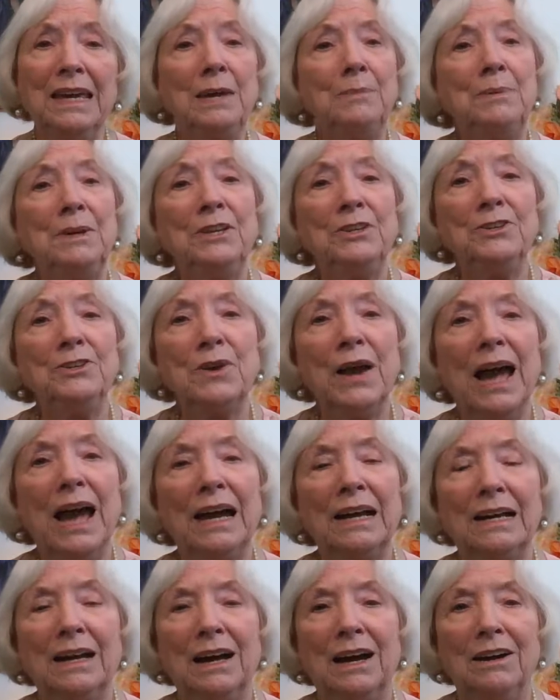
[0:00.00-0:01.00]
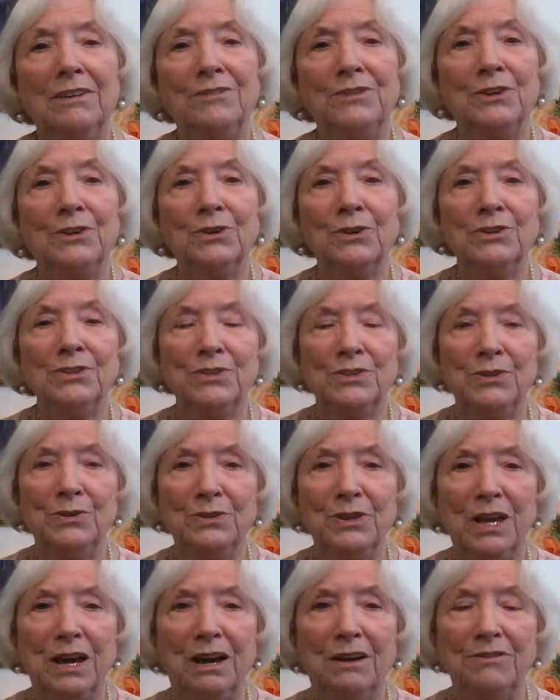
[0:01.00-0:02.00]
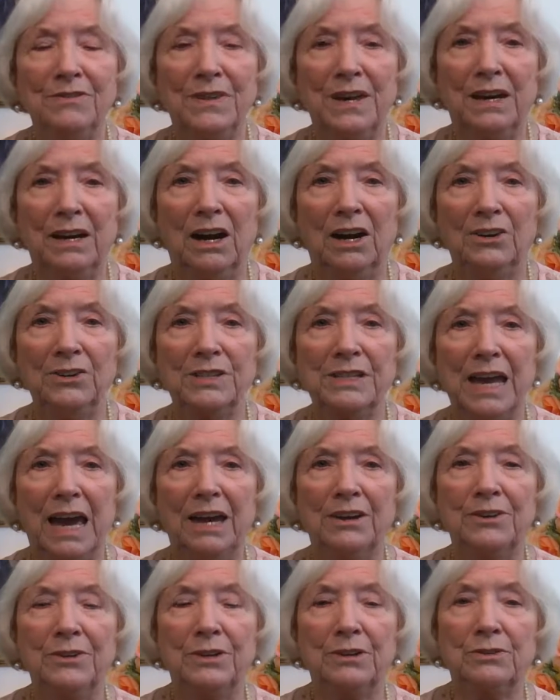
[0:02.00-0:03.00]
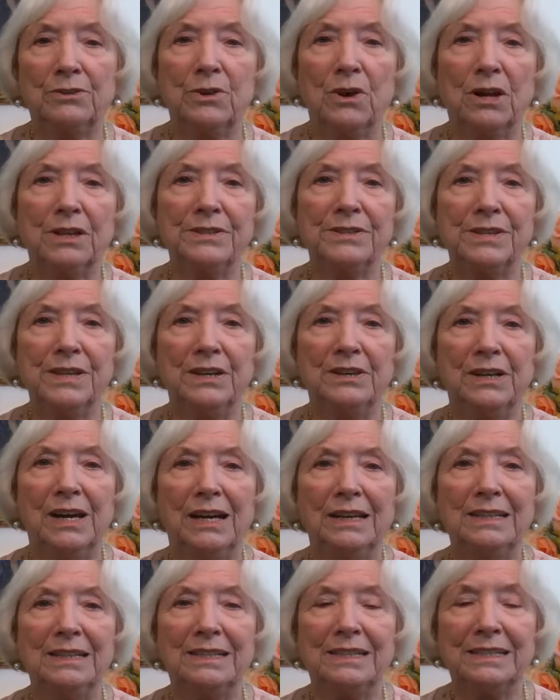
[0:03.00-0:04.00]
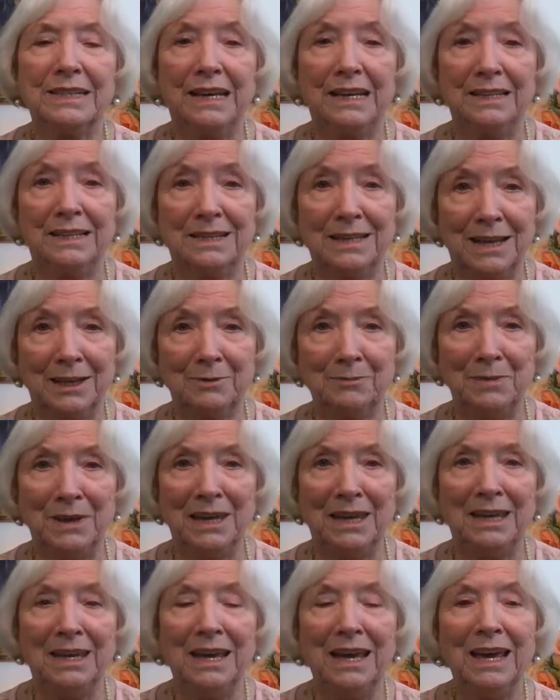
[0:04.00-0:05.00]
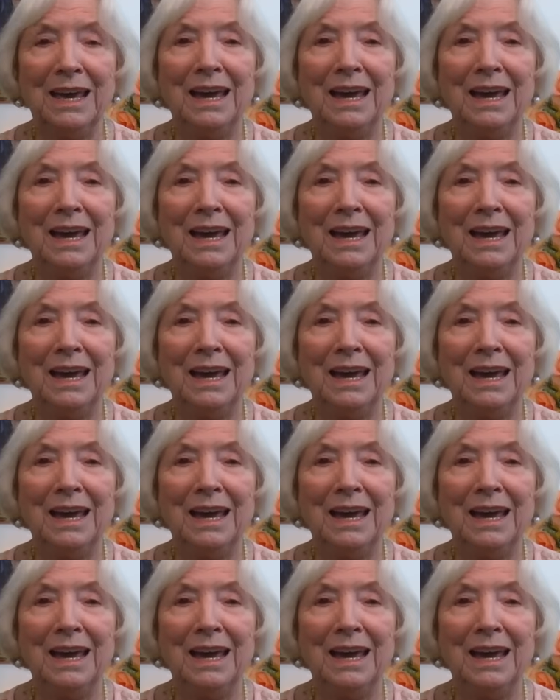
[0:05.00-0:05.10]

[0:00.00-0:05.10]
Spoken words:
keeping track of yours you love that are scattered across the United States like me.